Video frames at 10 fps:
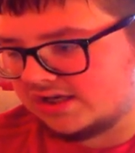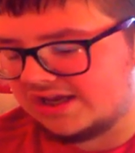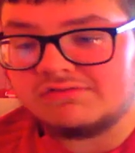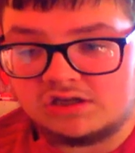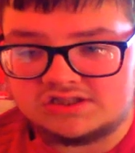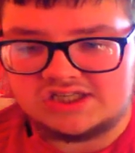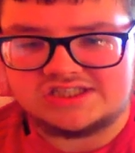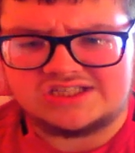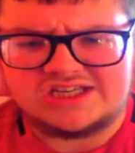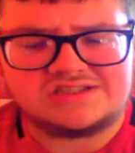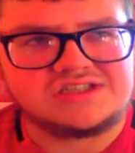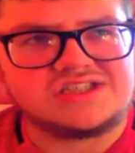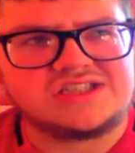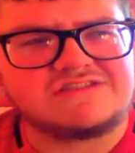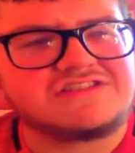They haven't lost against Leicester
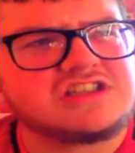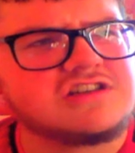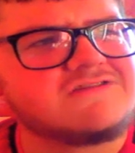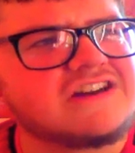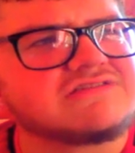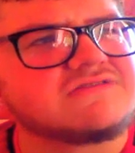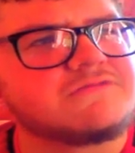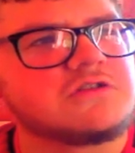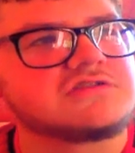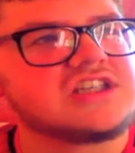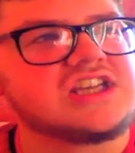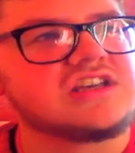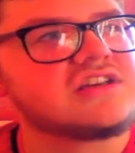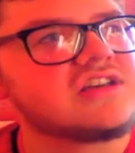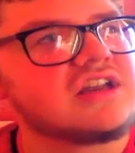since, I think,
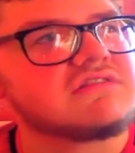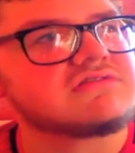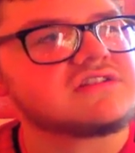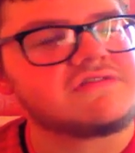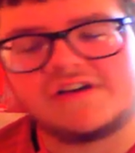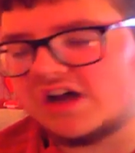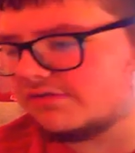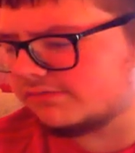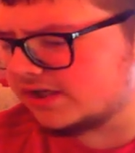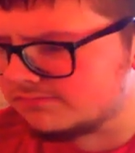2014. That was the 5-3.